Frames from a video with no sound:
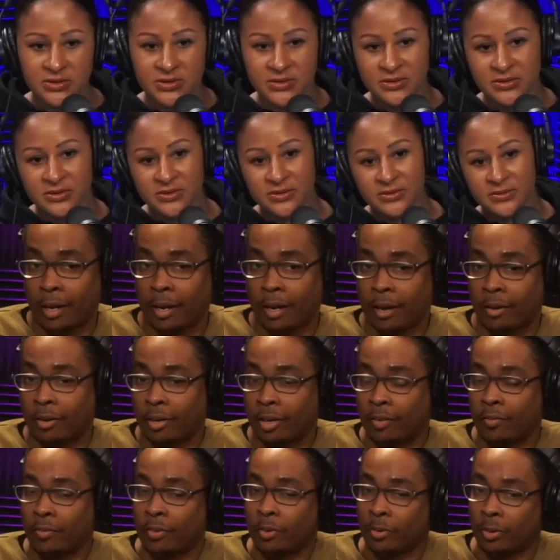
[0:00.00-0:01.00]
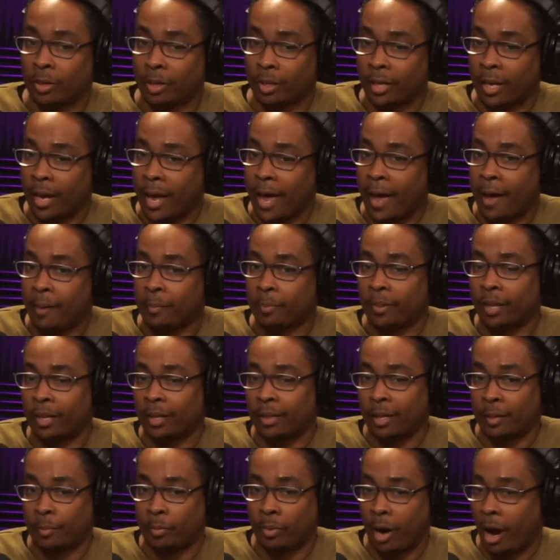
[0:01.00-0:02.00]
And I'll give you a gap
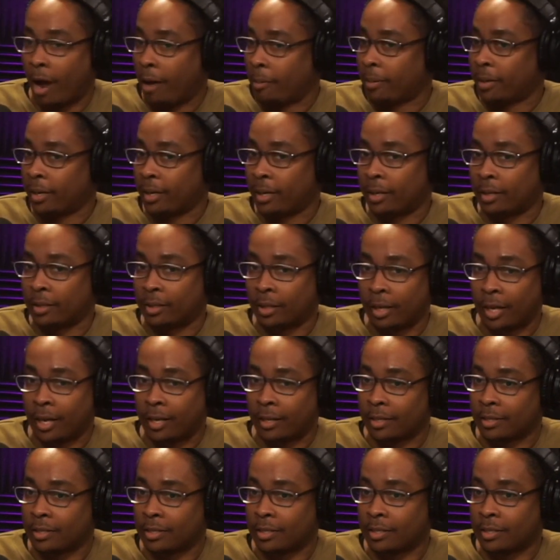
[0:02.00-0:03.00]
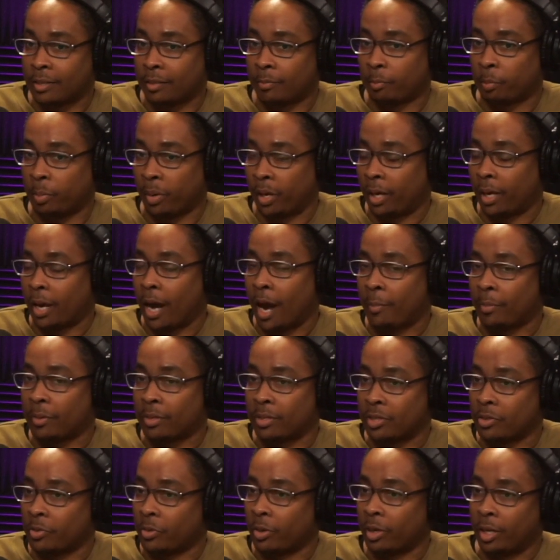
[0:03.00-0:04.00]
that they probably didn't look at. This is a big
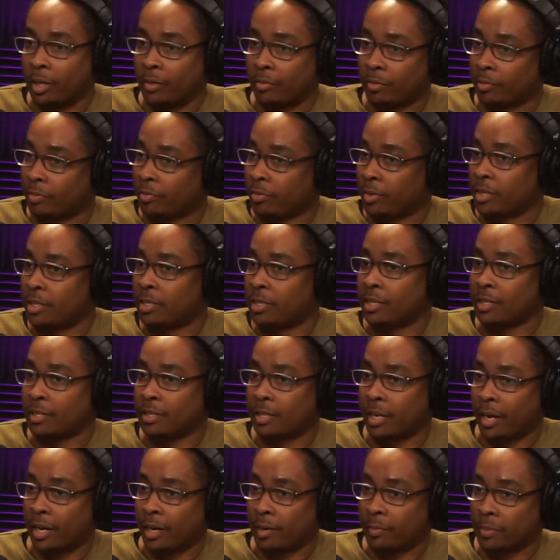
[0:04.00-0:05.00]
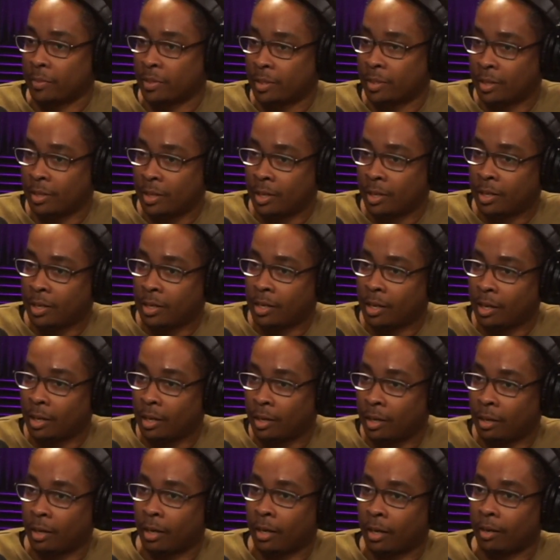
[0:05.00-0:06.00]
opportunity for phishing scams.
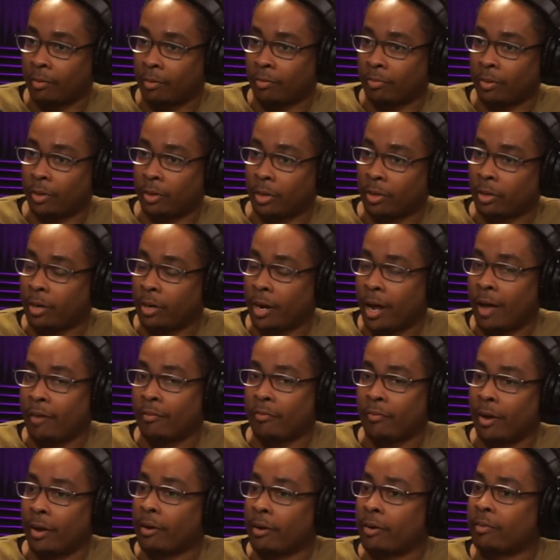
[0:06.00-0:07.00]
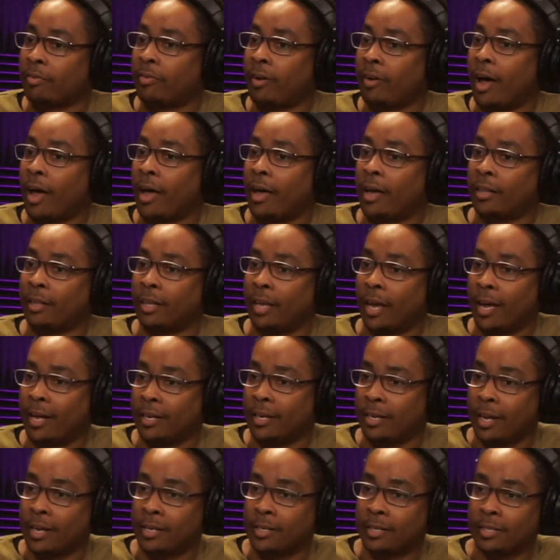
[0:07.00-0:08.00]
If you're not verifying the
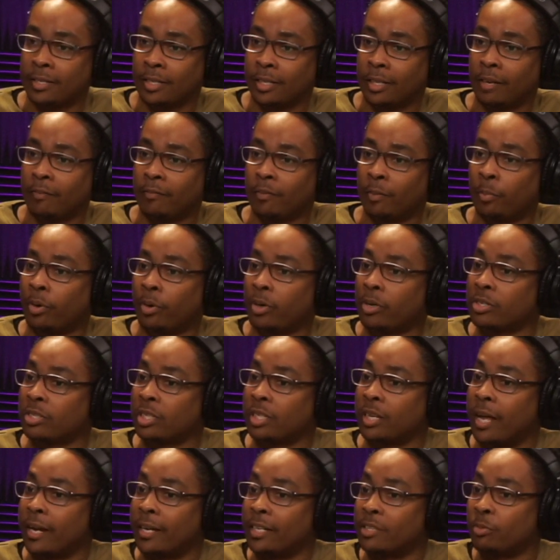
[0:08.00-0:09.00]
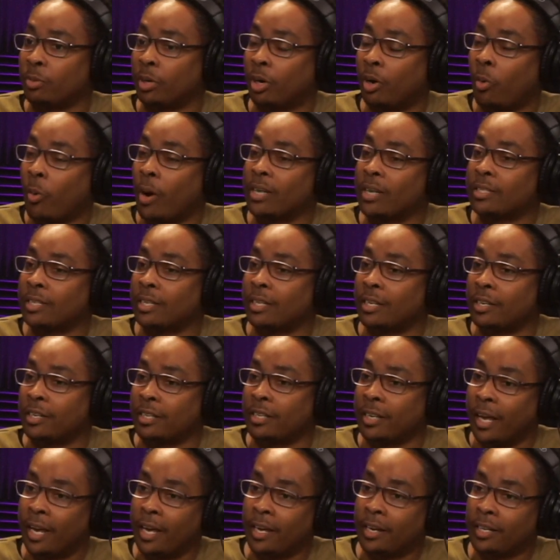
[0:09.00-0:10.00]
identity of the person that is requesting your
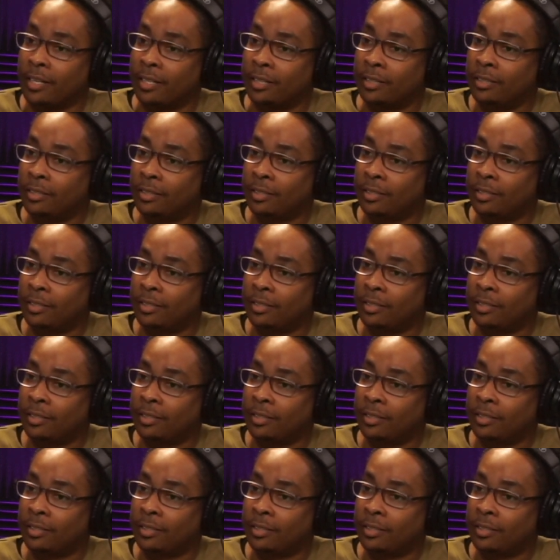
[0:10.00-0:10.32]
data